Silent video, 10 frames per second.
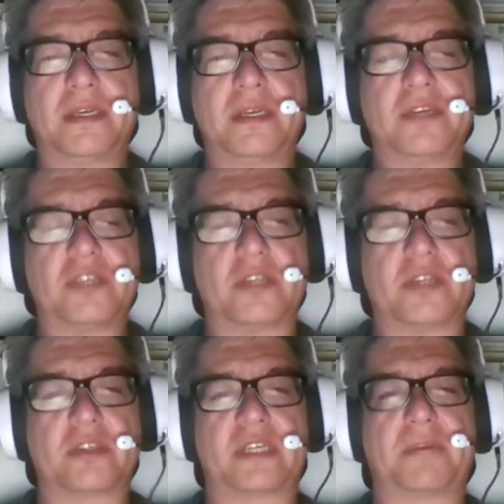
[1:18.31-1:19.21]
She
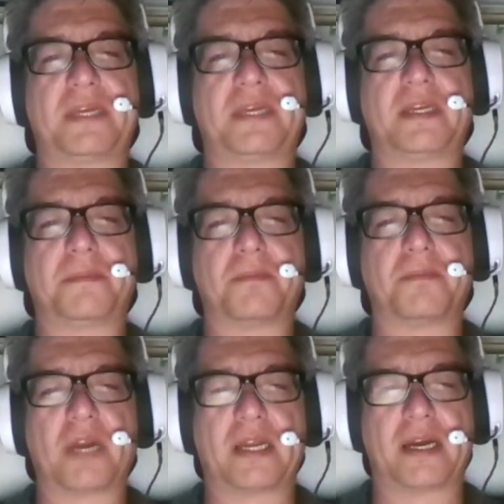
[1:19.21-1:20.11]
looked up at him,
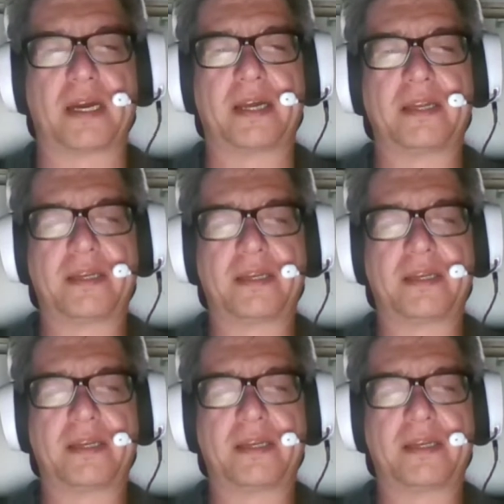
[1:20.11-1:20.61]
bright-eyed.